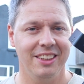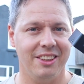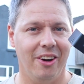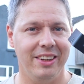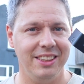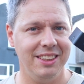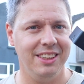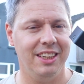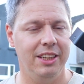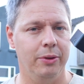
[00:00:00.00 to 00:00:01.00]
So this is
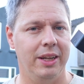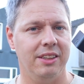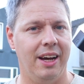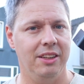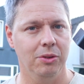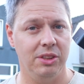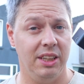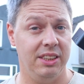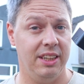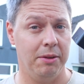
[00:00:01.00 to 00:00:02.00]
the
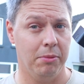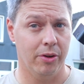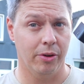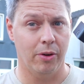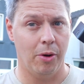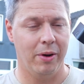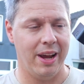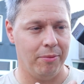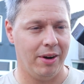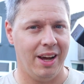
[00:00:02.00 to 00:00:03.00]
QHY268 monochrome
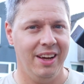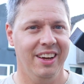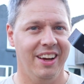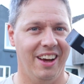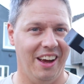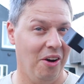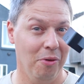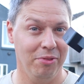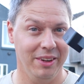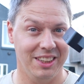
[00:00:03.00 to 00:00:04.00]
camera,
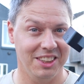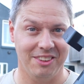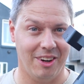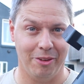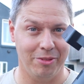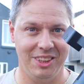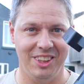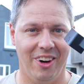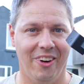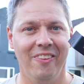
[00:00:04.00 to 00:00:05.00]
hopefully the star of the
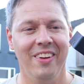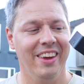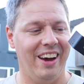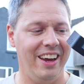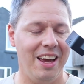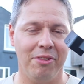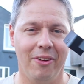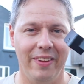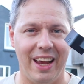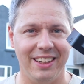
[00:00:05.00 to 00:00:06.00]
show. I have
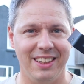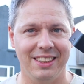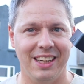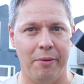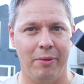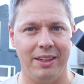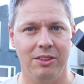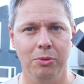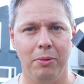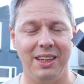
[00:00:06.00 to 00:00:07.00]
connected this camera
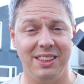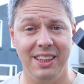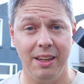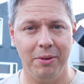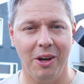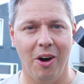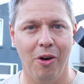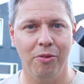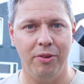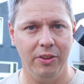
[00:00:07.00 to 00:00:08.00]
to my
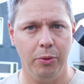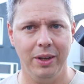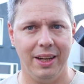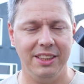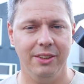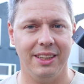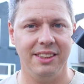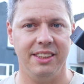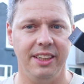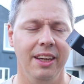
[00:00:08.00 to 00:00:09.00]
ZWO filter wheel, as you can
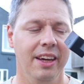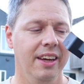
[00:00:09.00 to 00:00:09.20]
see.